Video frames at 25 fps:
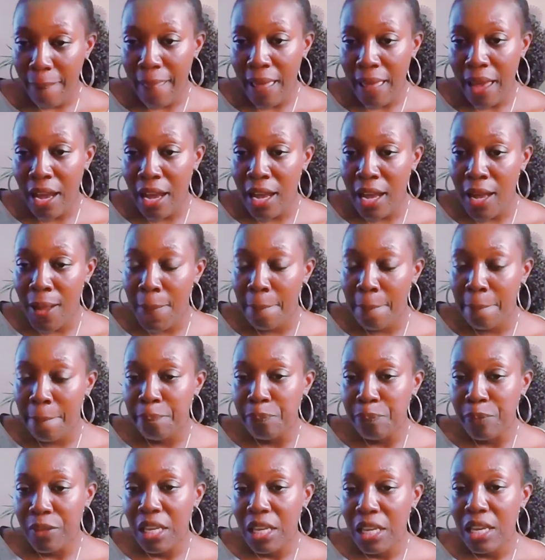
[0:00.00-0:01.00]
Um,
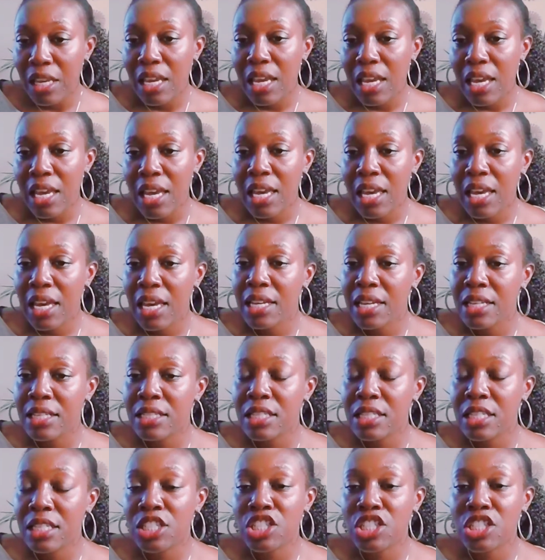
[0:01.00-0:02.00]
and
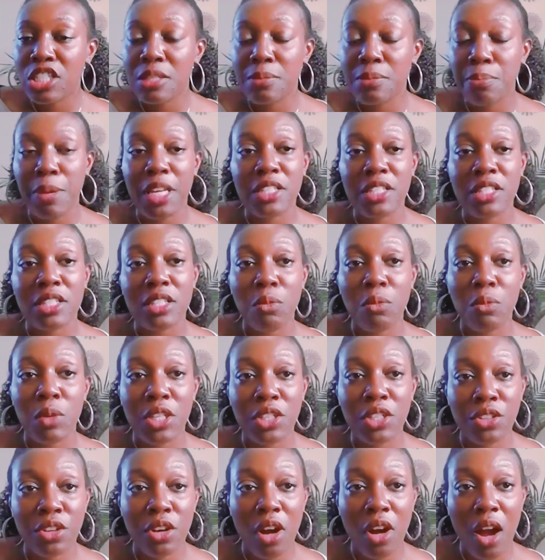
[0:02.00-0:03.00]
it just depends on what
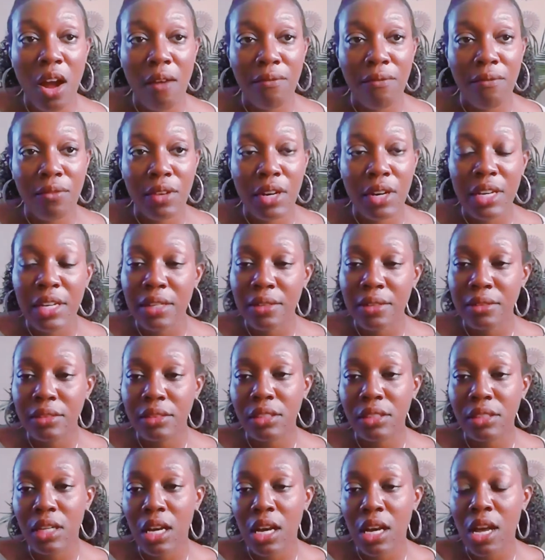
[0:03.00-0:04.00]
you're offering,
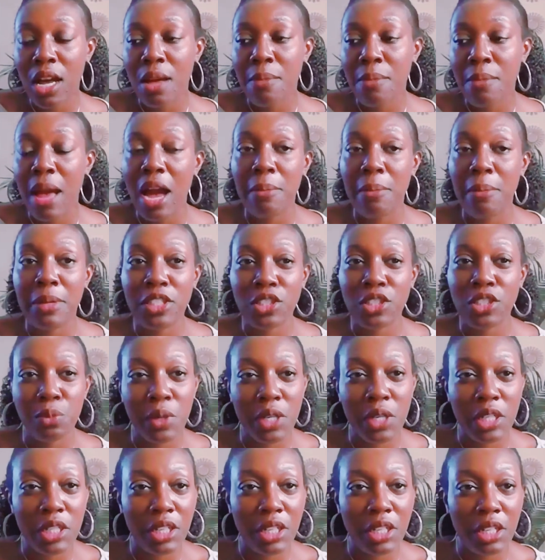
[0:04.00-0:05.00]
um, how much
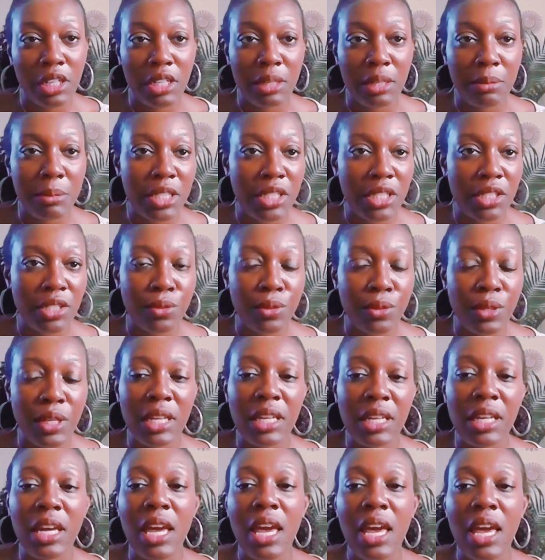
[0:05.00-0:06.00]
work you're going to be
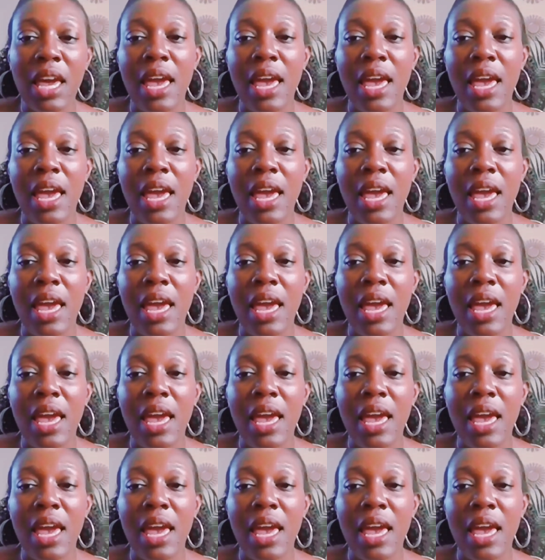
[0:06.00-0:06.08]
doing,